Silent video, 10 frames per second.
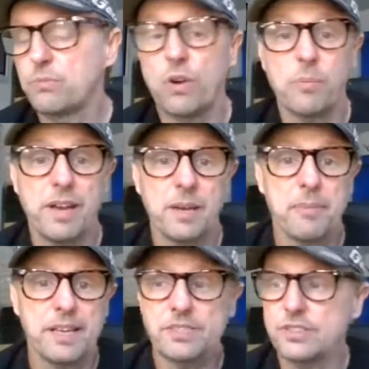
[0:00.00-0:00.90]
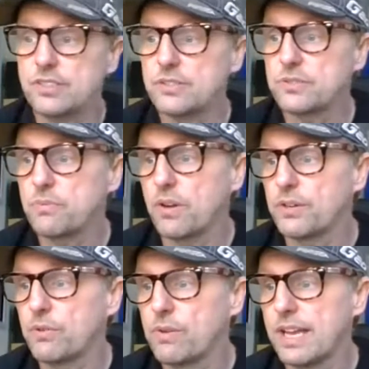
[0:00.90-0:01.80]
what about the patients
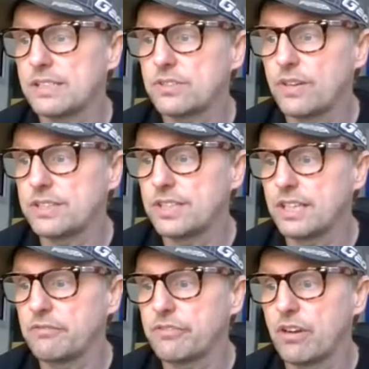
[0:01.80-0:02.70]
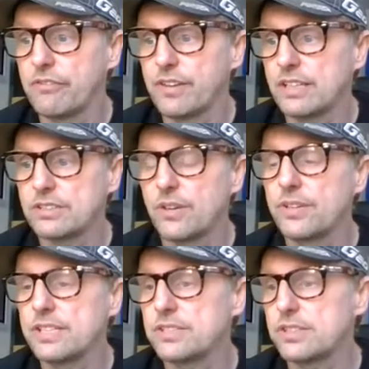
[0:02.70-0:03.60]
while they're all outside singing for half an hour? So
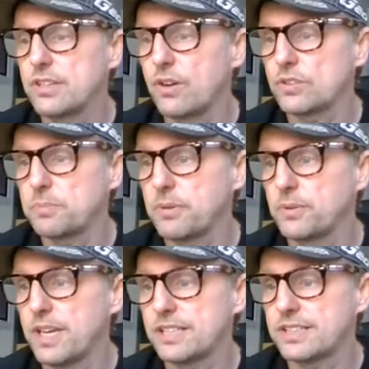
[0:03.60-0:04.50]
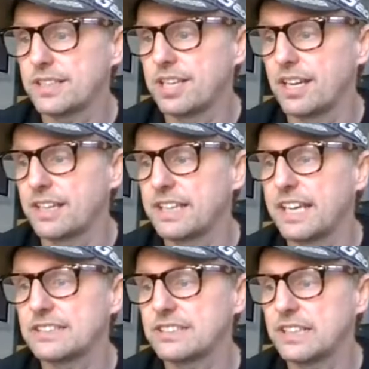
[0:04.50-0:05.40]
this hospital
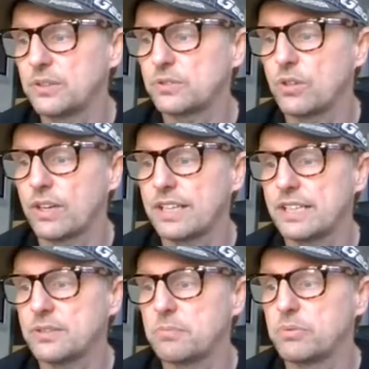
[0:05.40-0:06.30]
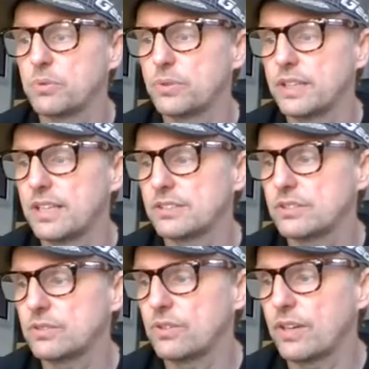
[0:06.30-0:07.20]
yesterday, actually, it looks like it's abroad. It
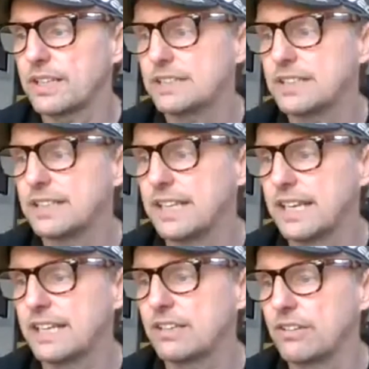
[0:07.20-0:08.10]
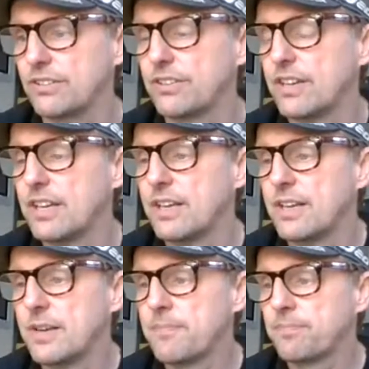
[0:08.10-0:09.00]
doesn't look like it's in England.
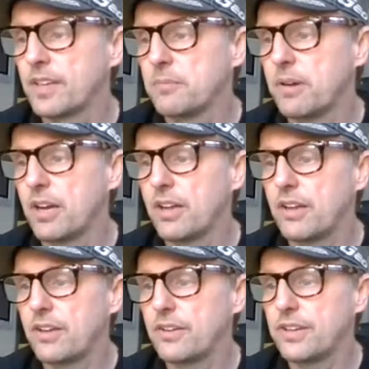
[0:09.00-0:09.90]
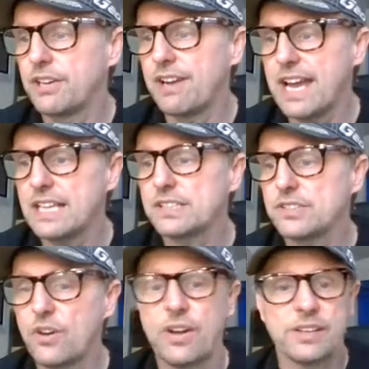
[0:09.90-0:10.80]
But they're
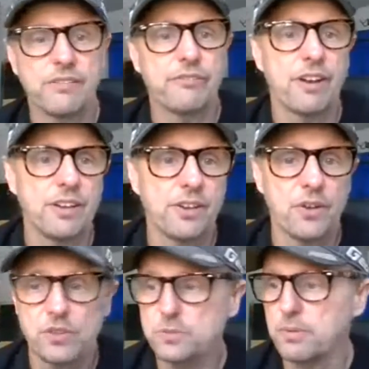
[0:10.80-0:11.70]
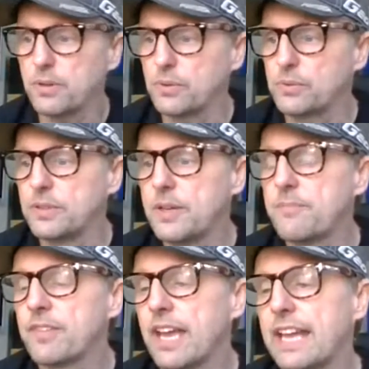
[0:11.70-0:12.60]
outside the front of the hospital.
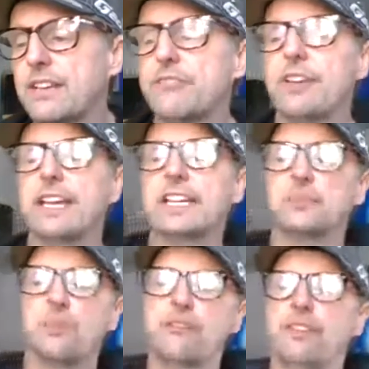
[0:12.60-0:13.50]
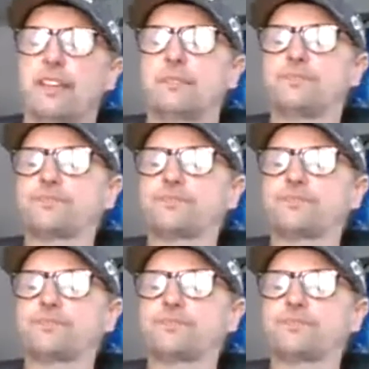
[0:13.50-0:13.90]
And the thing is with it,